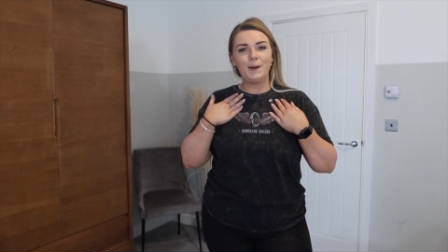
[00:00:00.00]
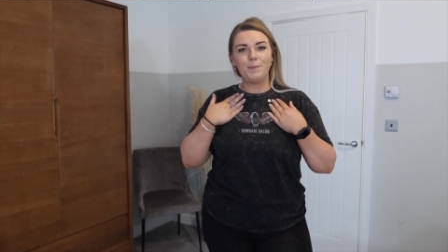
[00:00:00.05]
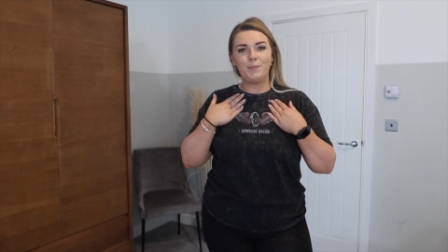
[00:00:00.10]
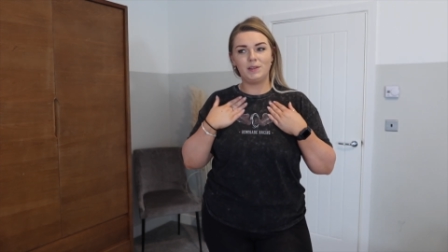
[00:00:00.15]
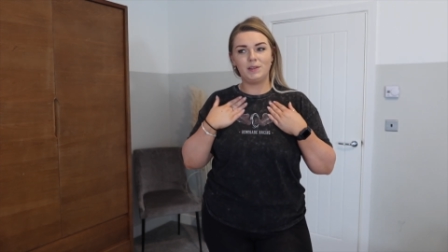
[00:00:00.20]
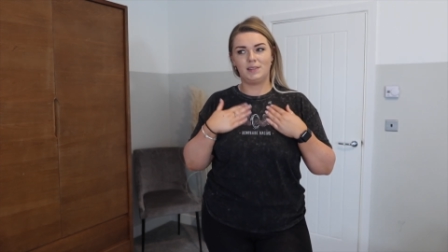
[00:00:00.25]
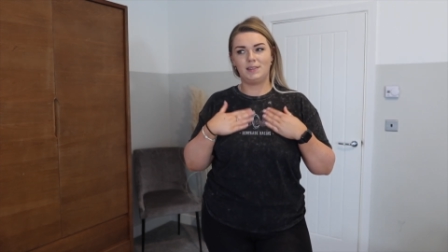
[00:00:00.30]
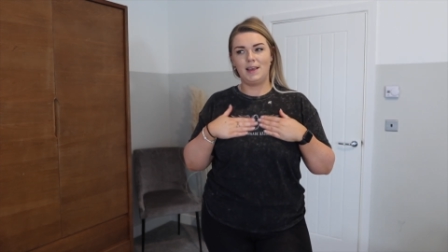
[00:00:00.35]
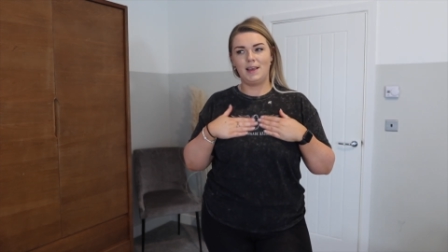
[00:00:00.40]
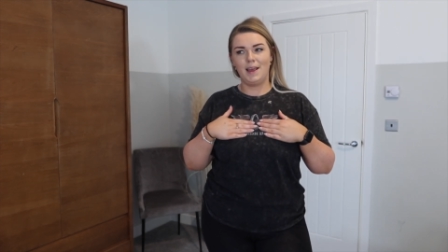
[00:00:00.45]

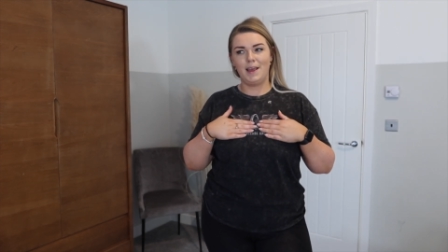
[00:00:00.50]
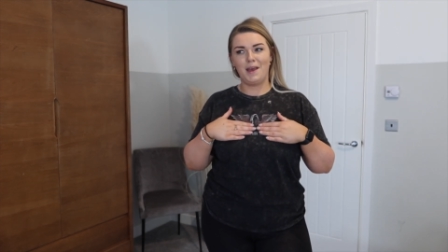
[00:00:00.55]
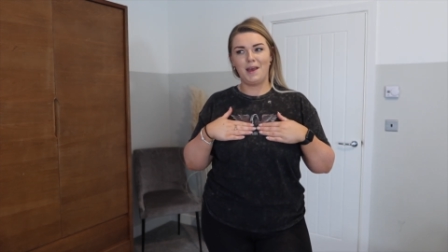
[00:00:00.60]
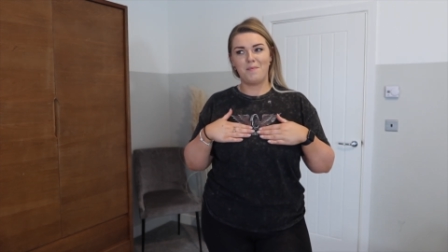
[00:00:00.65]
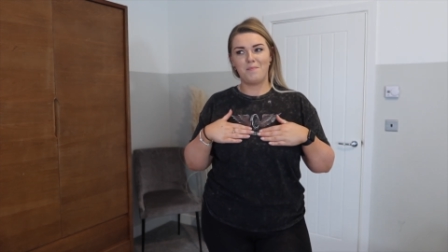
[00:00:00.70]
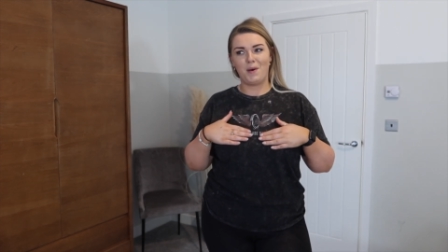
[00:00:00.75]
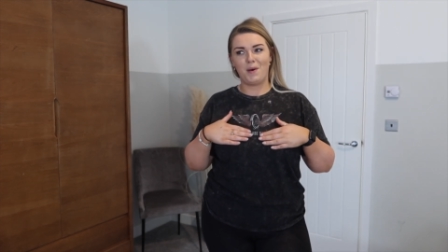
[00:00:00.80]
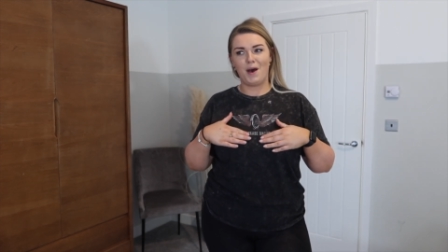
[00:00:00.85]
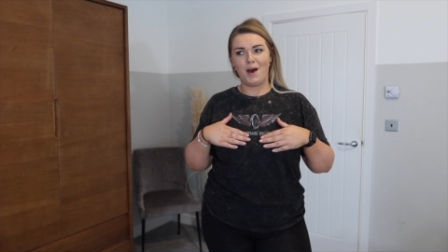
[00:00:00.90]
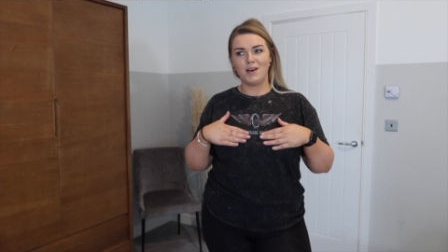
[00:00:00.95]
But seeing it
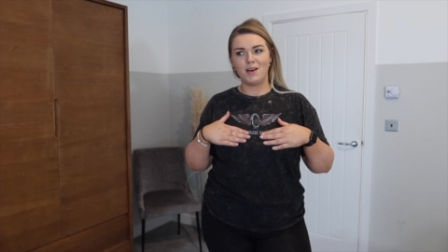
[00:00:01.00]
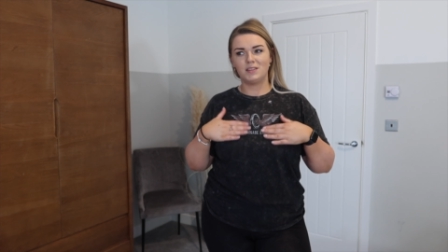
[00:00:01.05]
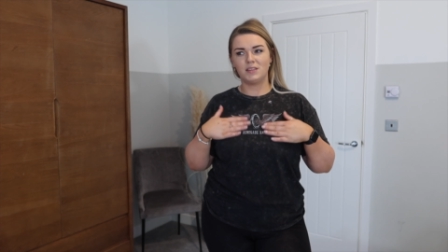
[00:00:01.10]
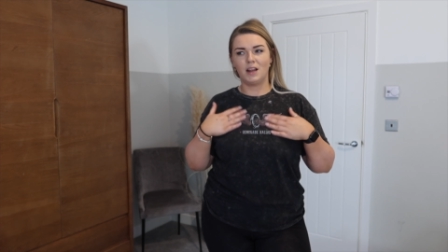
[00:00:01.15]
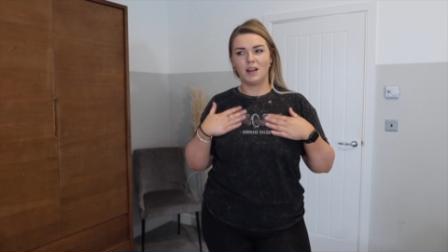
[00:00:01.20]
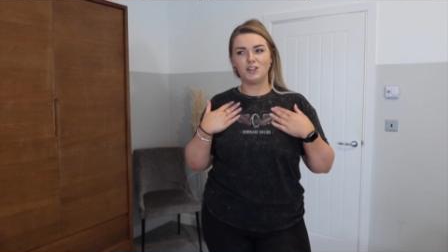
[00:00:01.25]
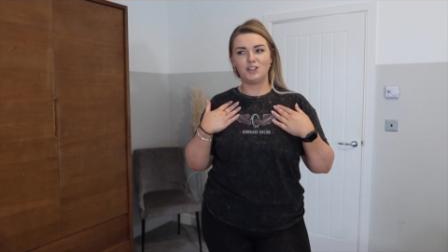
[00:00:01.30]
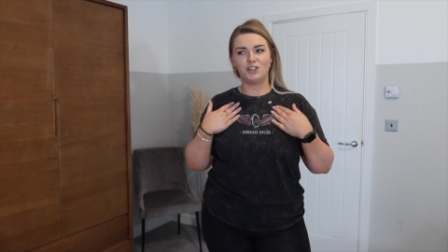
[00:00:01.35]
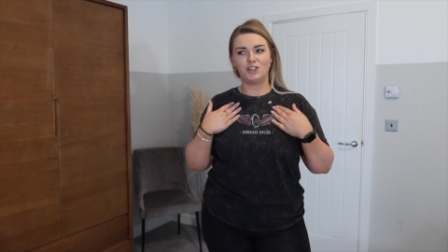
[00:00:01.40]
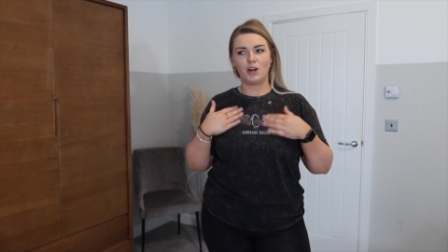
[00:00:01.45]
in
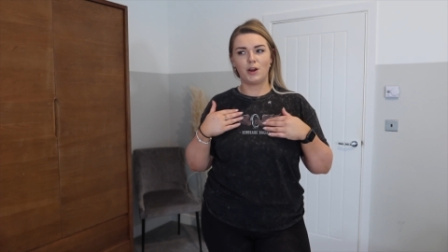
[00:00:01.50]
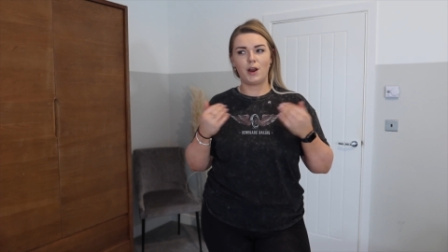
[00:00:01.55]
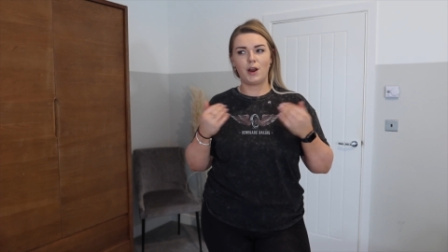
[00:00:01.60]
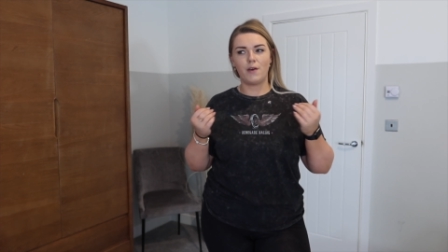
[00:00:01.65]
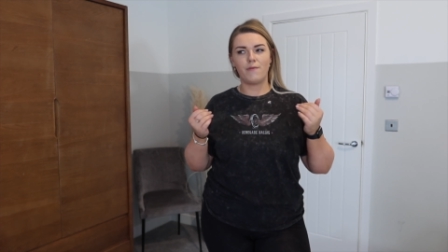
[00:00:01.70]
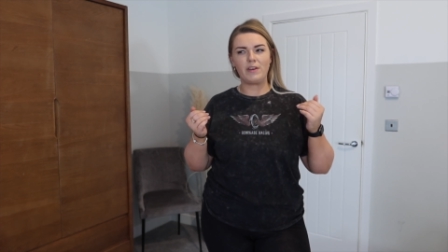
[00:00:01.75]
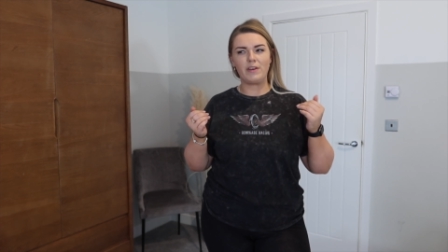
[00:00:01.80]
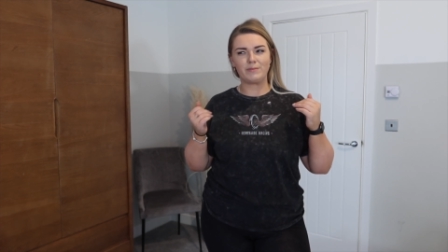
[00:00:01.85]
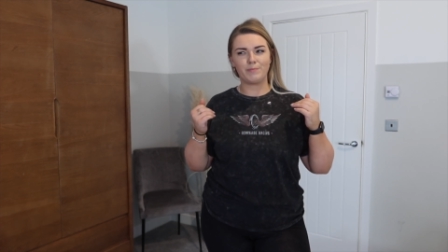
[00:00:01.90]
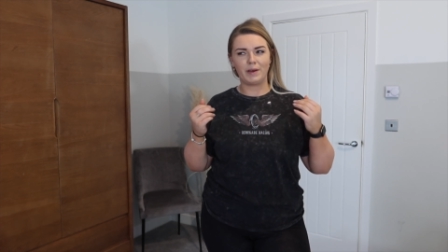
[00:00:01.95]
person, I just don't know
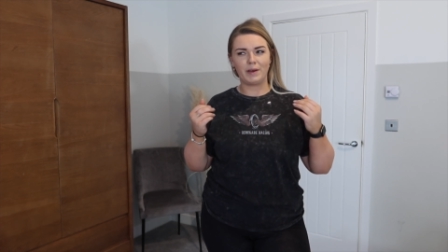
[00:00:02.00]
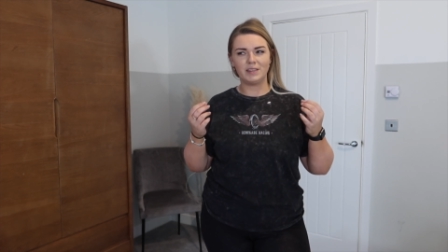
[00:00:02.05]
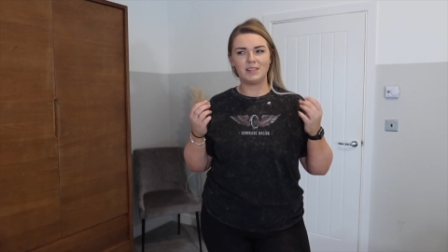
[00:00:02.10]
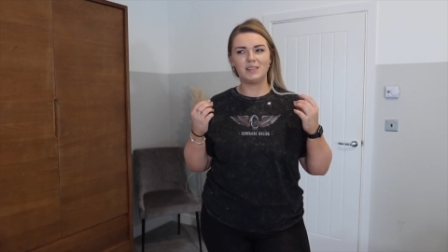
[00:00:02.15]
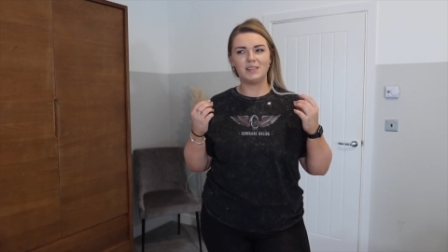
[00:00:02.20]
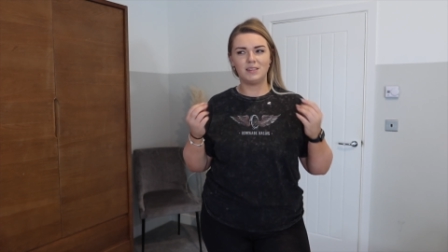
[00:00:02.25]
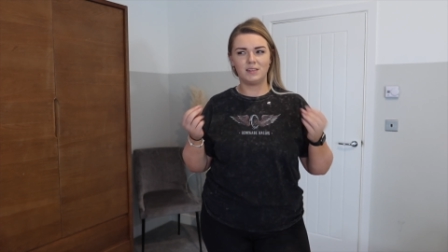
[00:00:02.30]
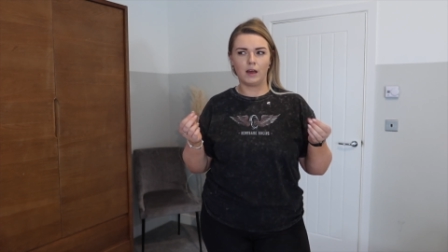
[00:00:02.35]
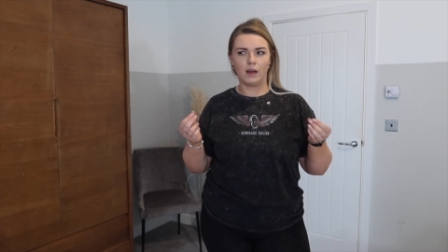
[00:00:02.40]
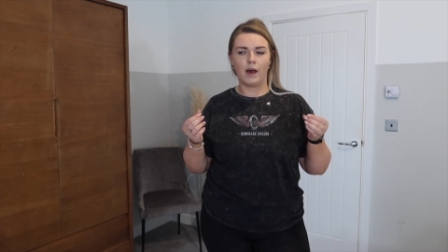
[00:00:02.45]
if it's my
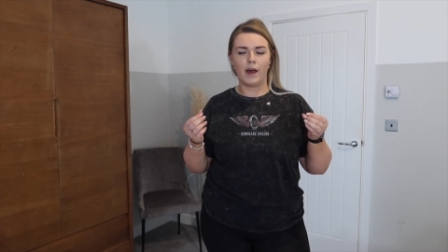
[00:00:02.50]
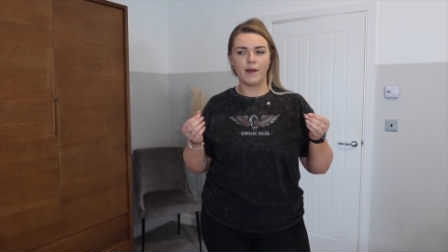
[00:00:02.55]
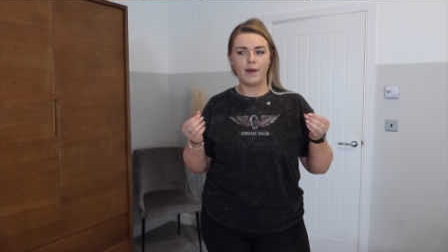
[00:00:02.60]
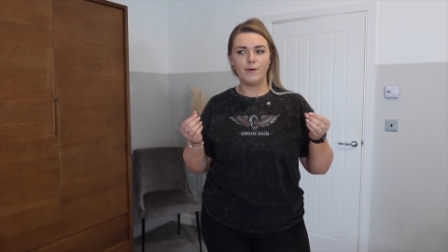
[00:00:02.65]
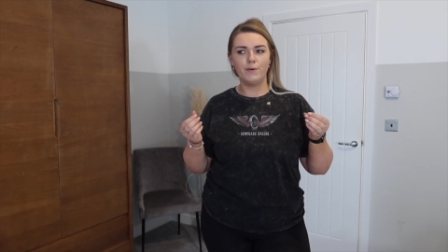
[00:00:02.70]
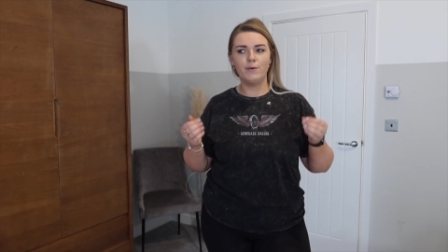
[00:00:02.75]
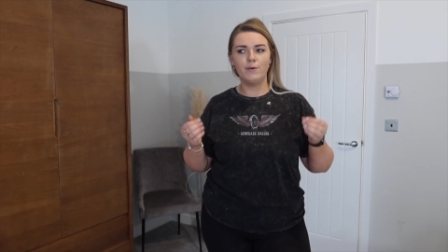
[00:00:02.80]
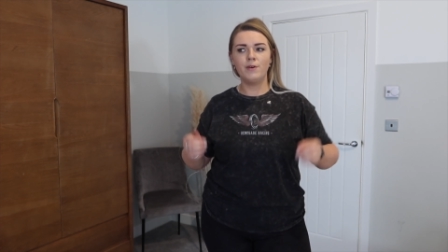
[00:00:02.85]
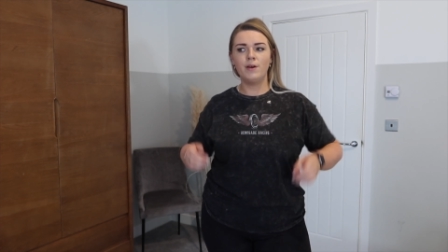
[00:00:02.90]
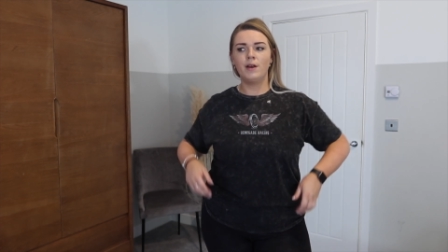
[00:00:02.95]

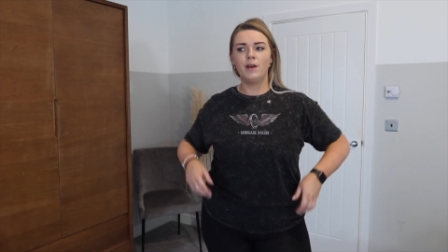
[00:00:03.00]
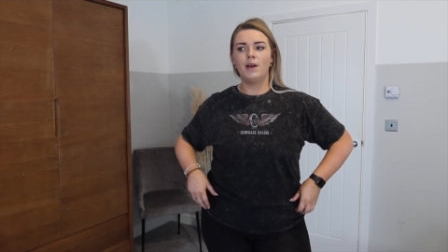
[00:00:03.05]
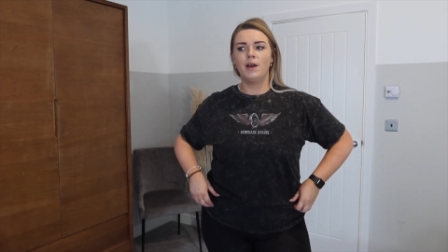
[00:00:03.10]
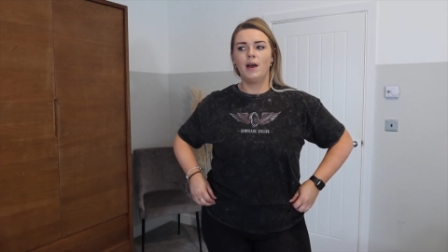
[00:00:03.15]
style.